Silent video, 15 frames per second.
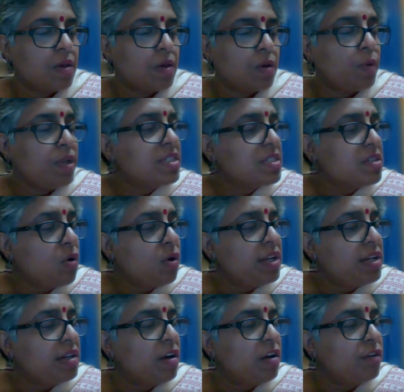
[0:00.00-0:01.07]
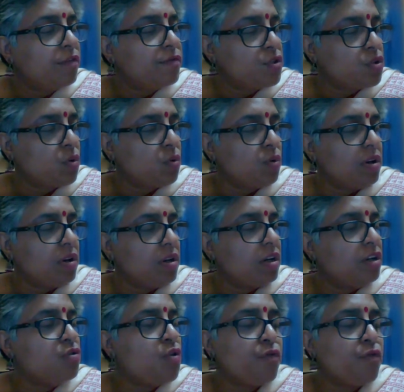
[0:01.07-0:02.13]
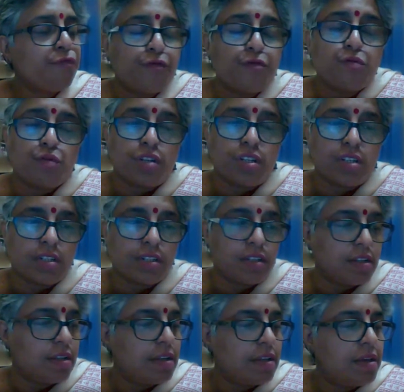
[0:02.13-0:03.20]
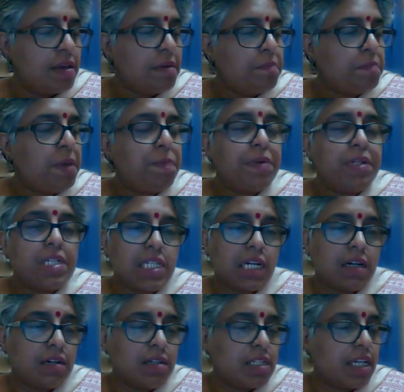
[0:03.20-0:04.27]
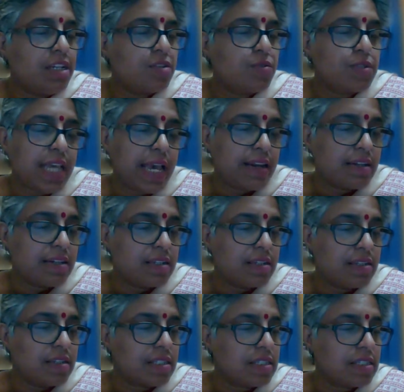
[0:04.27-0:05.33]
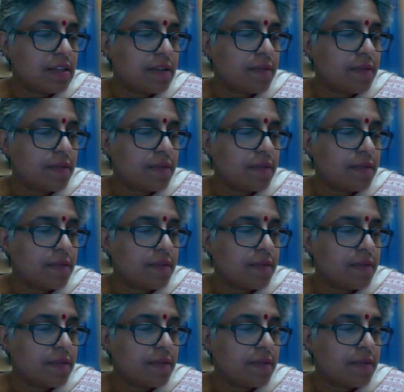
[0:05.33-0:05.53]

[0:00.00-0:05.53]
With so little of dole, no food, people turned into skeletons.